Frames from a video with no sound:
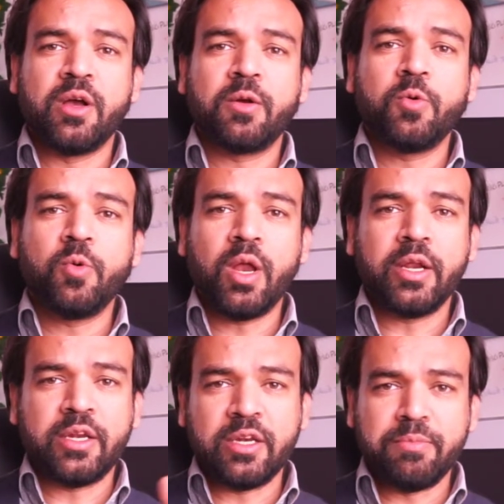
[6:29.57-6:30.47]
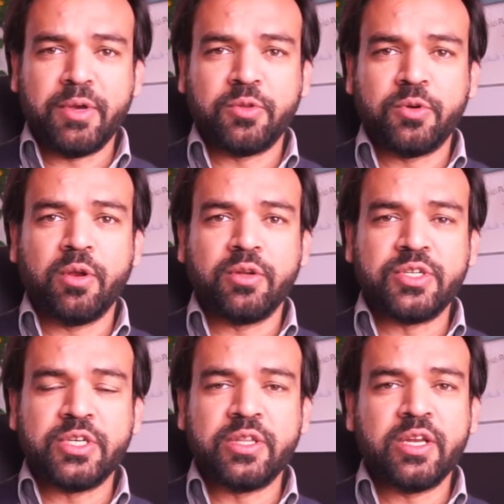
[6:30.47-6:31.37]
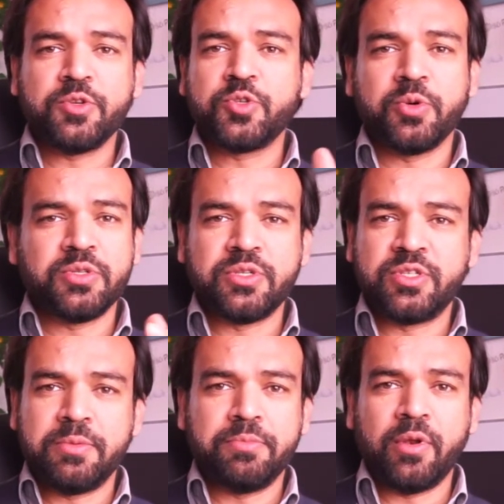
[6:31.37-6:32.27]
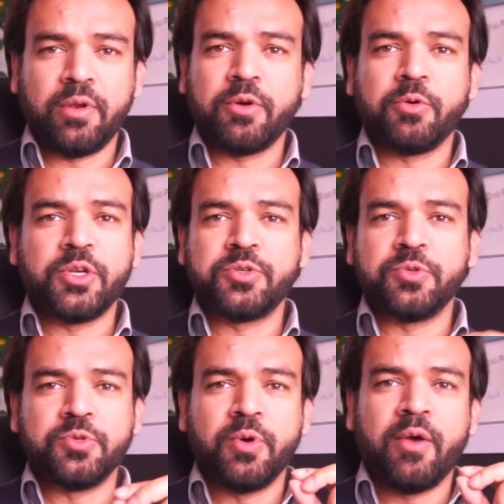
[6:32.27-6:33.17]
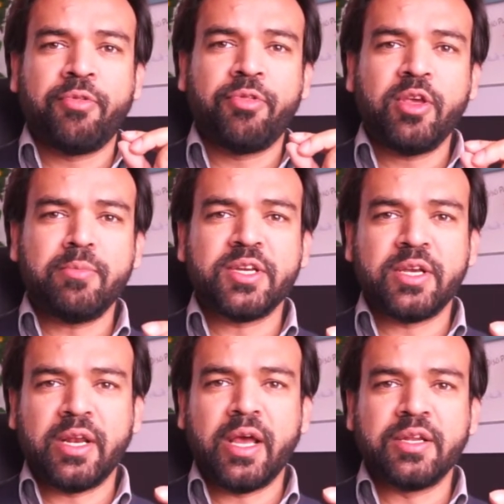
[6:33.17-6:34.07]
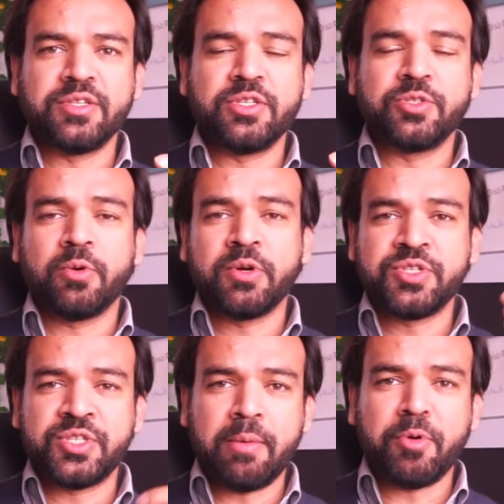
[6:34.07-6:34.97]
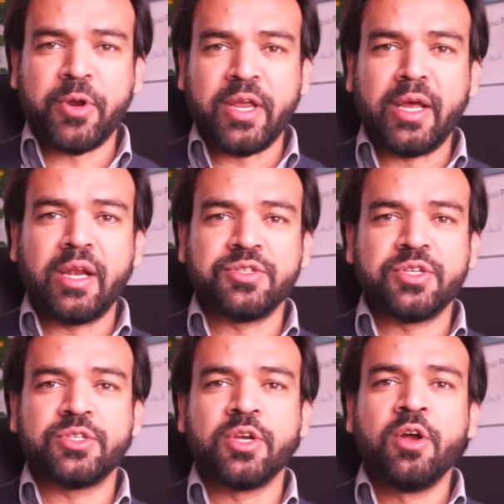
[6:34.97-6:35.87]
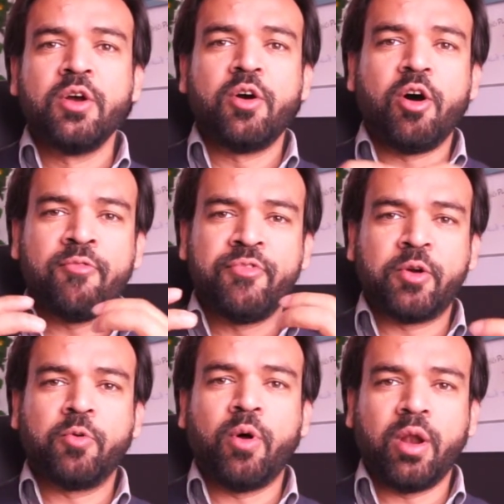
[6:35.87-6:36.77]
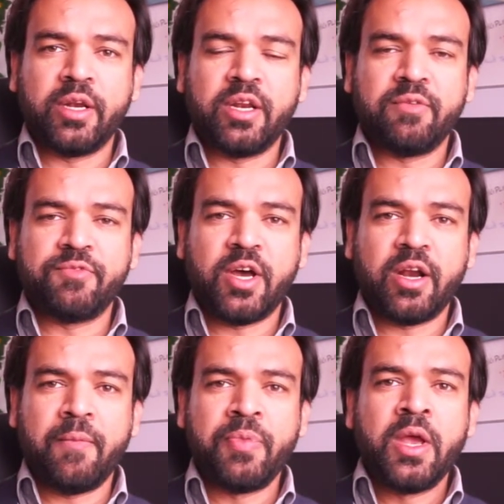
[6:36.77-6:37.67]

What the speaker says: a qualitative methodology, then your choice is simple. You're going to do a thematic analysis or a summary analysis of the qualitative data.